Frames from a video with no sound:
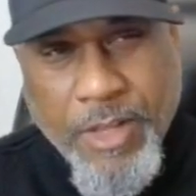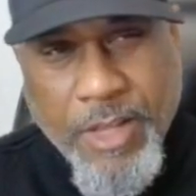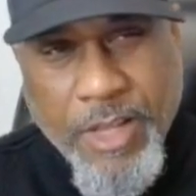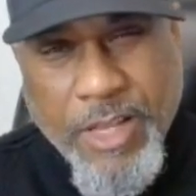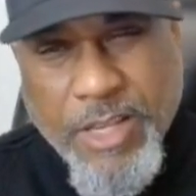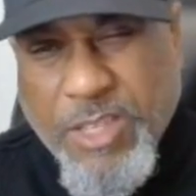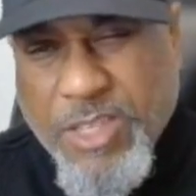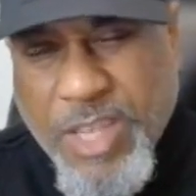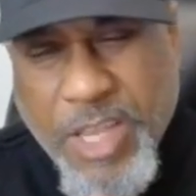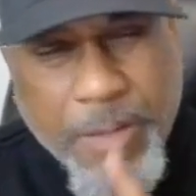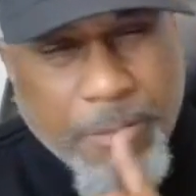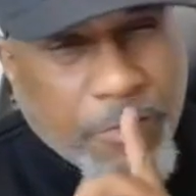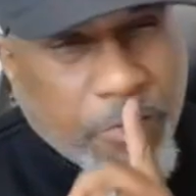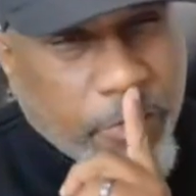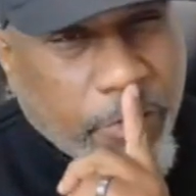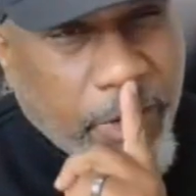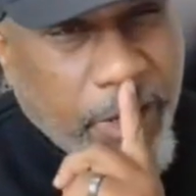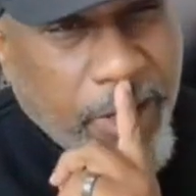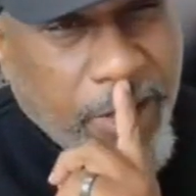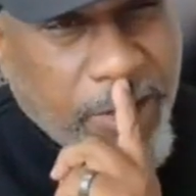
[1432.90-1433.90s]
It seems
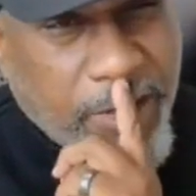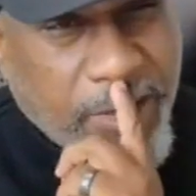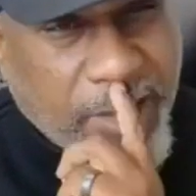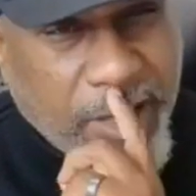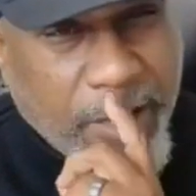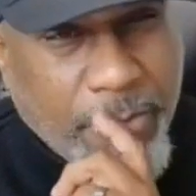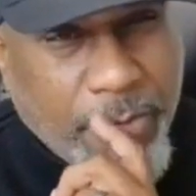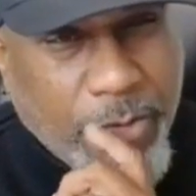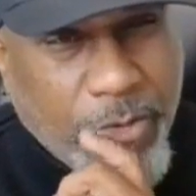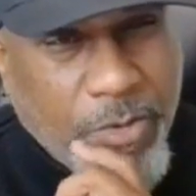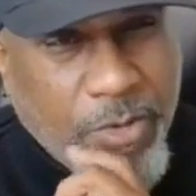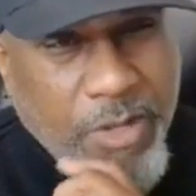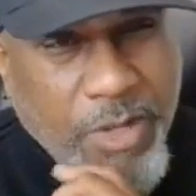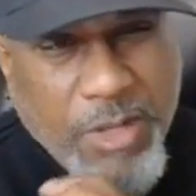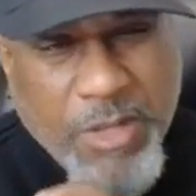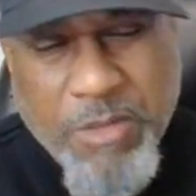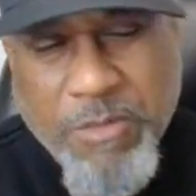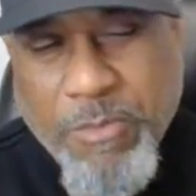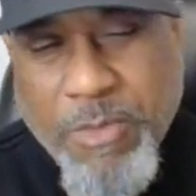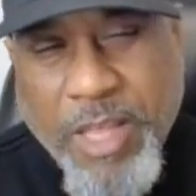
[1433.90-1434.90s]
real simple,
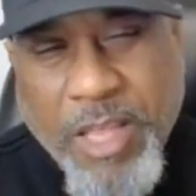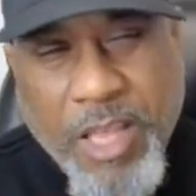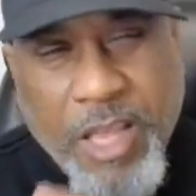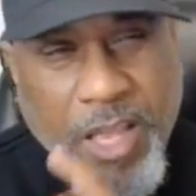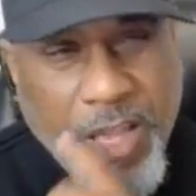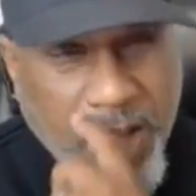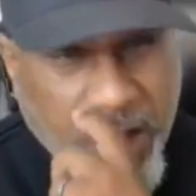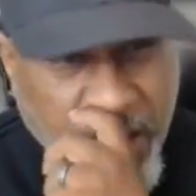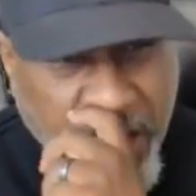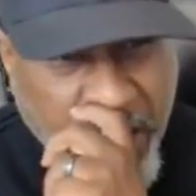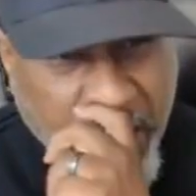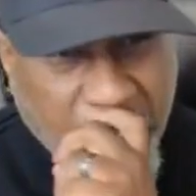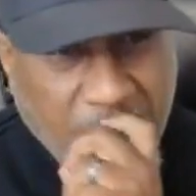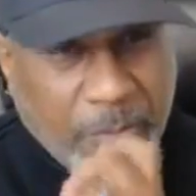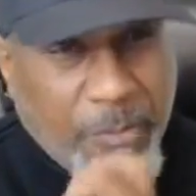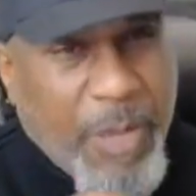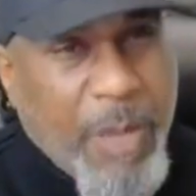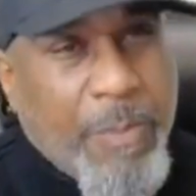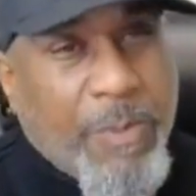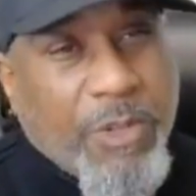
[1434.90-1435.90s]

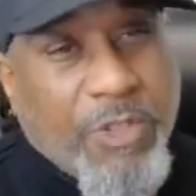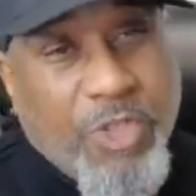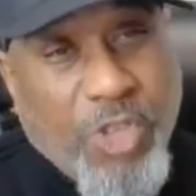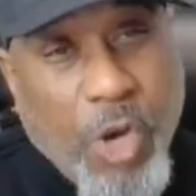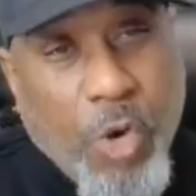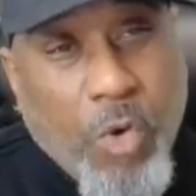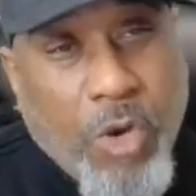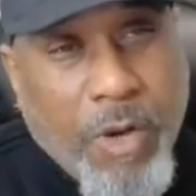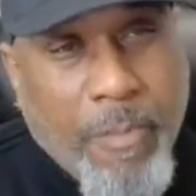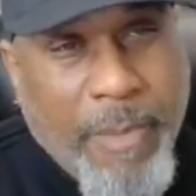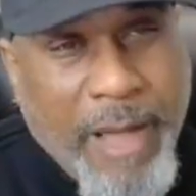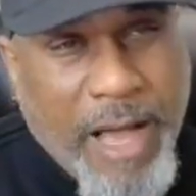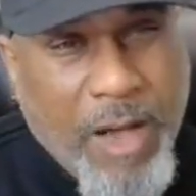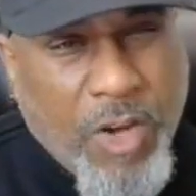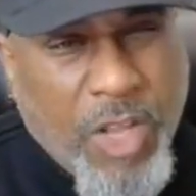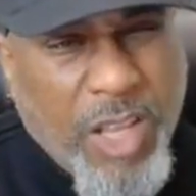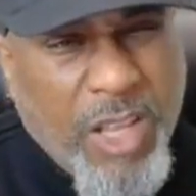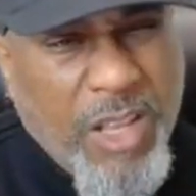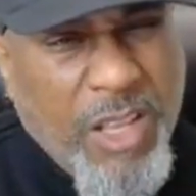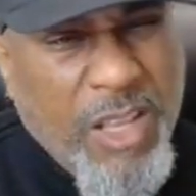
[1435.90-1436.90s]
and people joke
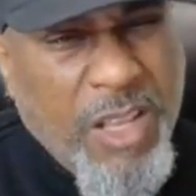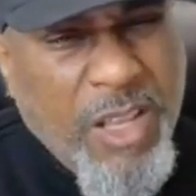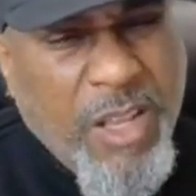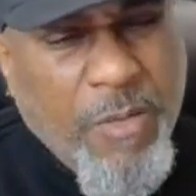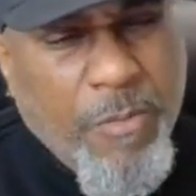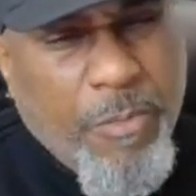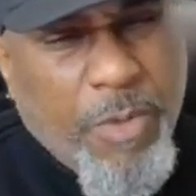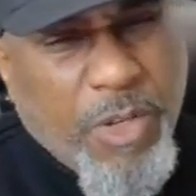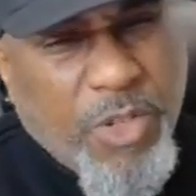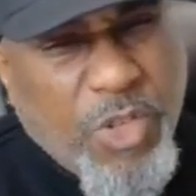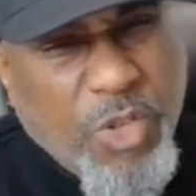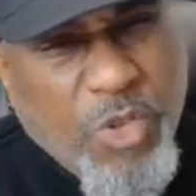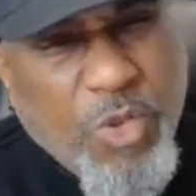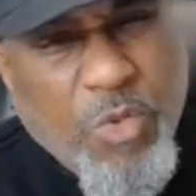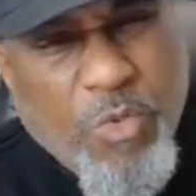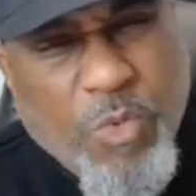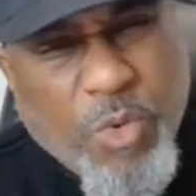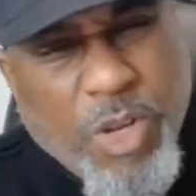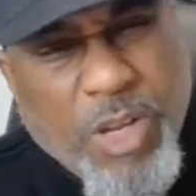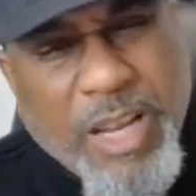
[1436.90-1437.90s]
about it. But do
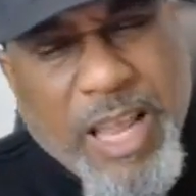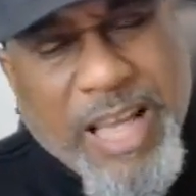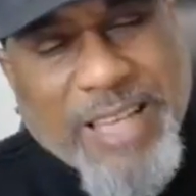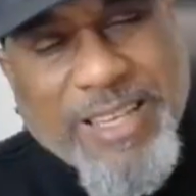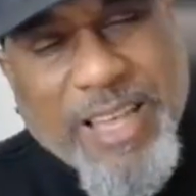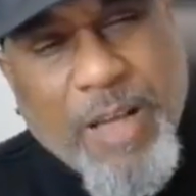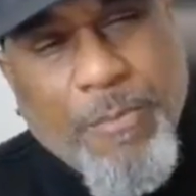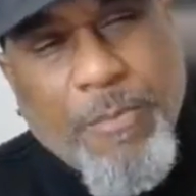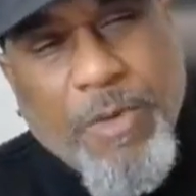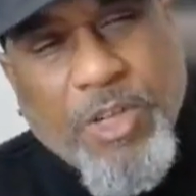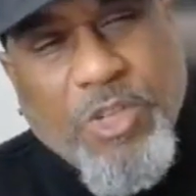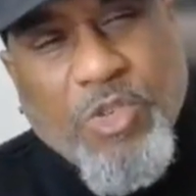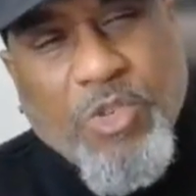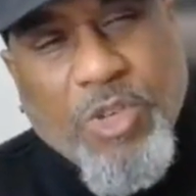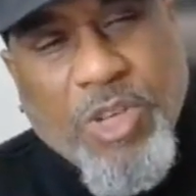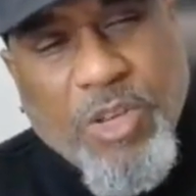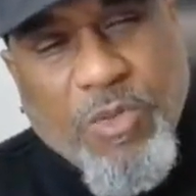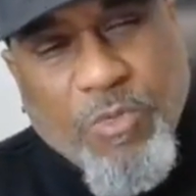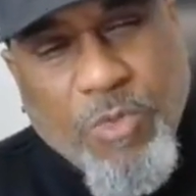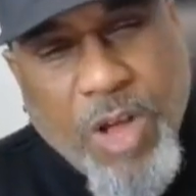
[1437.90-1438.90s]
you realize how much you
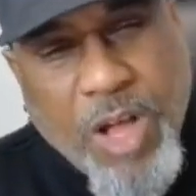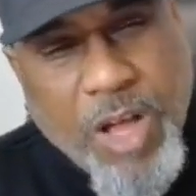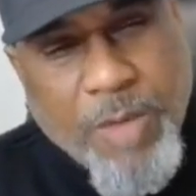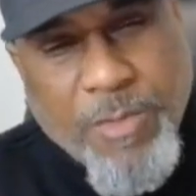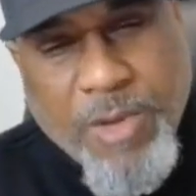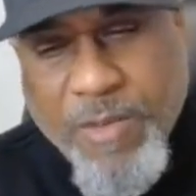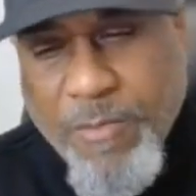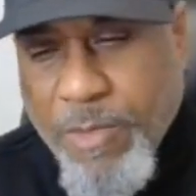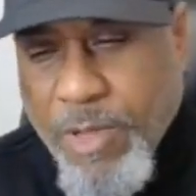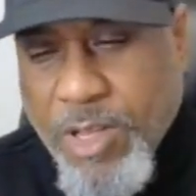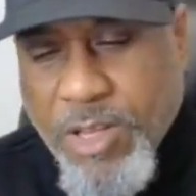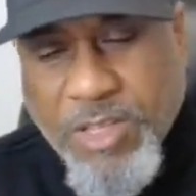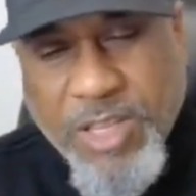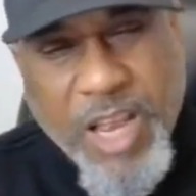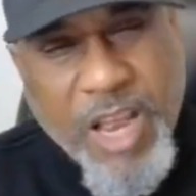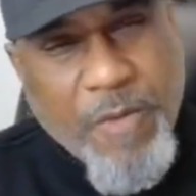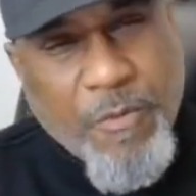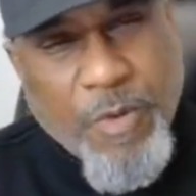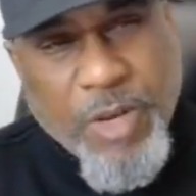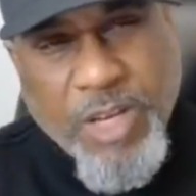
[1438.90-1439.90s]
get robbed of? Because
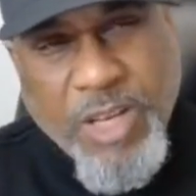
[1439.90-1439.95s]
every